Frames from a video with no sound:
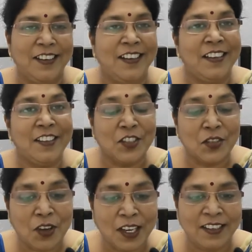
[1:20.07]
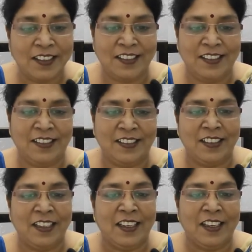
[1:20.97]
It is quite
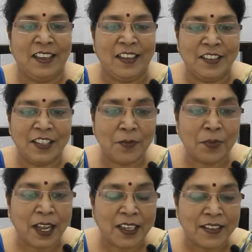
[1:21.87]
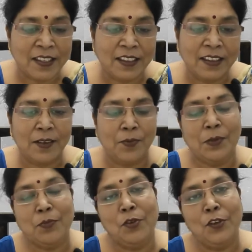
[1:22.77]
surprising that
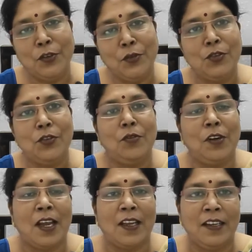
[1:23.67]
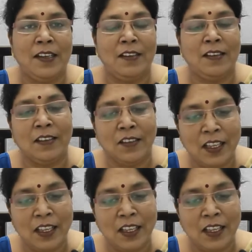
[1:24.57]
people used to write the